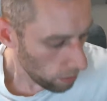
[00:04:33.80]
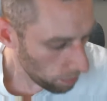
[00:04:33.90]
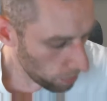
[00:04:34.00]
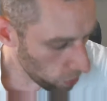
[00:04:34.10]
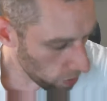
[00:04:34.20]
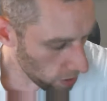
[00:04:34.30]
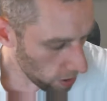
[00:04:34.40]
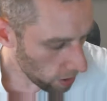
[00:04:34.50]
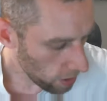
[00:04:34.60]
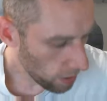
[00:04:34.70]
But
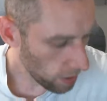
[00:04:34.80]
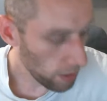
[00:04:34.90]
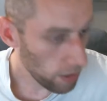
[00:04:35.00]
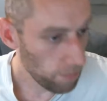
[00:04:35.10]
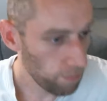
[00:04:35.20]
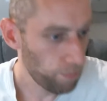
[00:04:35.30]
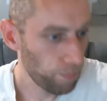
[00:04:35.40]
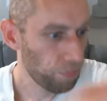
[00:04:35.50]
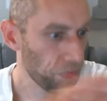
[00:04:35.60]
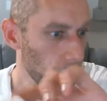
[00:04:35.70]
the
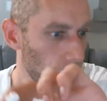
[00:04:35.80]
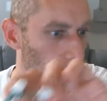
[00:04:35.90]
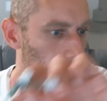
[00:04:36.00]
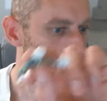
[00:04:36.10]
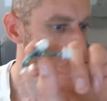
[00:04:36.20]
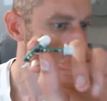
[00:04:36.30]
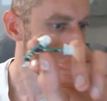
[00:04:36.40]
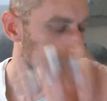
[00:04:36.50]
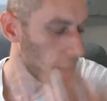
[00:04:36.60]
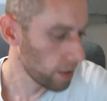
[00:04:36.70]
IR modules
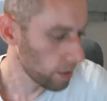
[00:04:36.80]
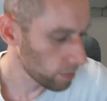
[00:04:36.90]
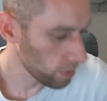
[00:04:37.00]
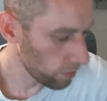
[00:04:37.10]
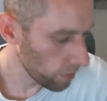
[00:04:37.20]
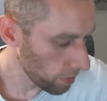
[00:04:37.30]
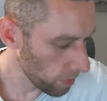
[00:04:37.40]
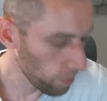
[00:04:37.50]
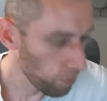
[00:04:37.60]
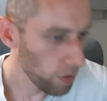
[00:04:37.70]
let it down, so I ripped them
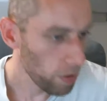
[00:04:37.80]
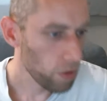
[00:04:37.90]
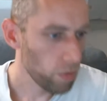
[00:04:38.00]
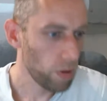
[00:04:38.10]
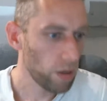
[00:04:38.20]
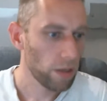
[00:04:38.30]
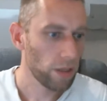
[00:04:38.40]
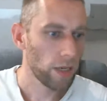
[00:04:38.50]
out. So what I'm going to do